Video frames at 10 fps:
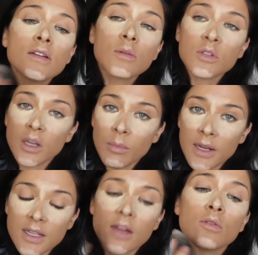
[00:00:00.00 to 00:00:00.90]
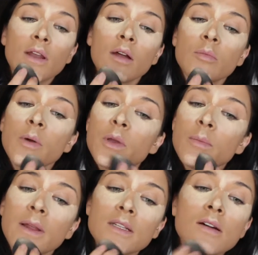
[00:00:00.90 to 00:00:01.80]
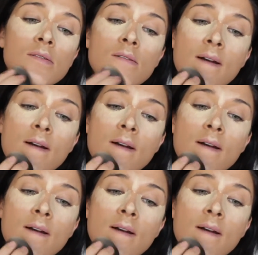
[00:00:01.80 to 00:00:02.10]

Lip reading: So I'm just going to blend that all out with my beauty blender.